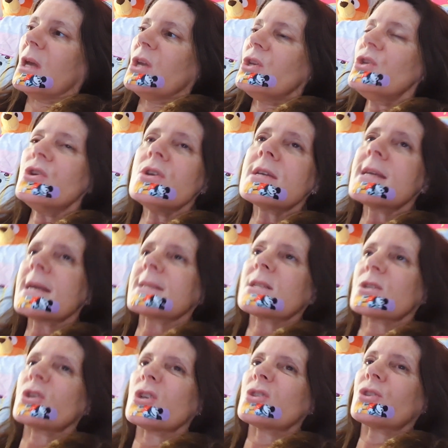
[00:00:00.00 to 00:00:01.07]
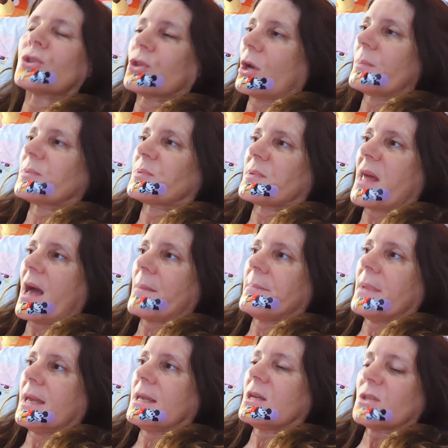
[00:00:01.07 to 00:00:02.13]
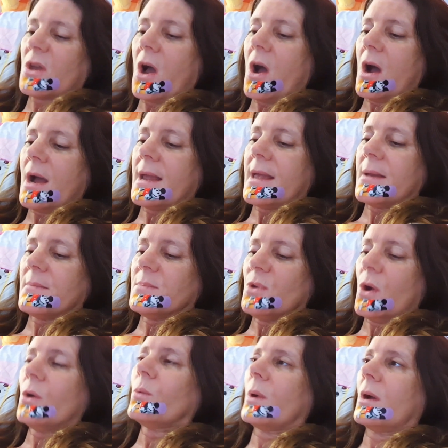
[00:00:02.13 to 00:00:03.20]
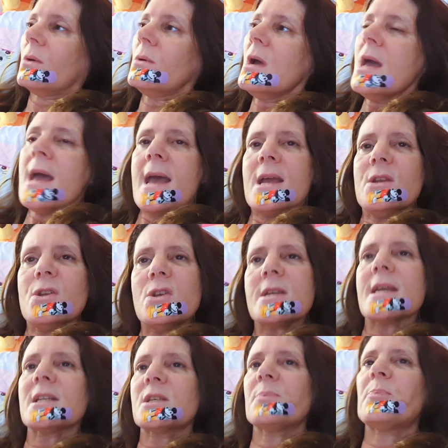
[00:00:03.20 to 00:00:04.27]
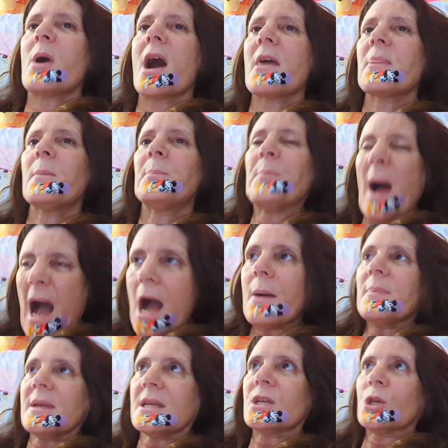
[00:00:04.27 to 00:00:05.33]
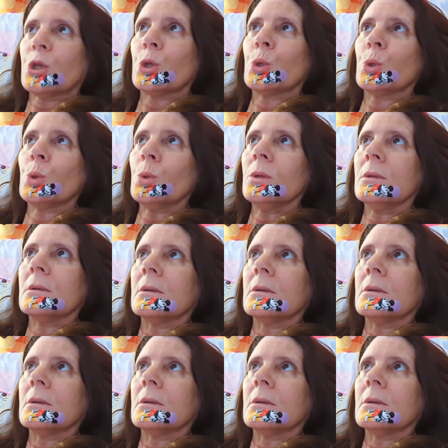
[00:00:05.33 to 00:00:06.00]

You get to go to the shops without me because I am not well. And you get to buy the barbecue.